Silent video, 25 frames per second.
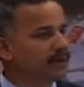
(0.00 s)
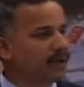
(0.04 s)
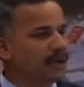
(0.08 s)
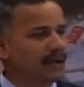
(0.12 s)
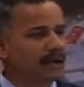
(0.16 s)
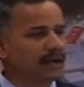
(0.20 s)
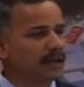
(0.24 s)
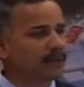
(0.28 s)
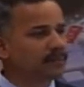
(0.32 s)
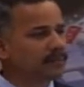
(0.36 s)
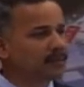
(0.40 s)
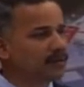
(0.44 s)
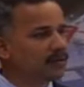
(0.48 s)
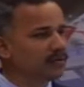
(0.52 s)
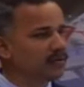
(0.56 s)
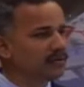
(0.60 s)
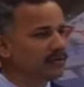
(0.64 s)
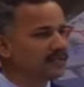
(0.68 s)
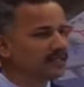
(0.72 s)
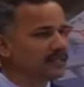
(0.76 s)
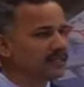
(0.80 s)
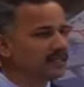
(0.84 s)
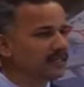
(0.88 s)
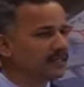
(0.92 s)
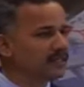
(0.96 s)
I can proudly
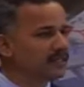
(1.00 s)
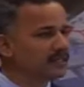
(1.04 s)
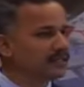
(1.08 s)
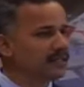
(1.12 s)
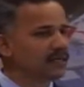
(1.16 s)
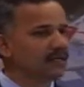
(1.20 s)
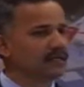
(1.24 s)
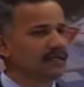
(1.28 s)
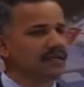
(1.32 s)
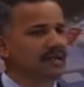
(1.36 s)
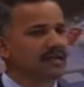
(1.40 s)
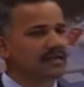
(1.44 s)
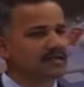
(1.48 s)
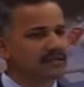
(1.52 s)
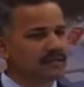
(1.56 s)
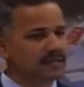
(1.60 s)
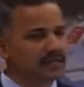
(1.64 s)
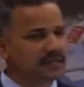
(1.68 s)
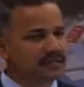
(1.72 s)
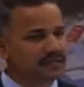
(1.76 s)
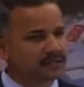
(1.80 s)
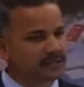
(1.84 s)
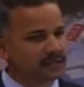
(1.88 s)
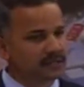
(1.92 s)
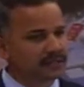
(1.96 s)
say that it's a
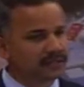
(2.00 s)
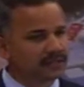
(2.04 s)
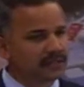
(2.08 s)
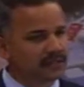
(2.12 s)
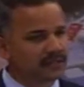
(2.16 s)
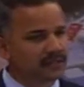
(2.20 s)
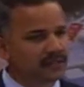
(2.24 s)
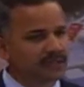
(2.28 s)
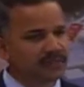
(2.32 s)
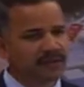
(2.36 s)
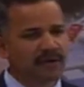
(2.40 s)
national resource center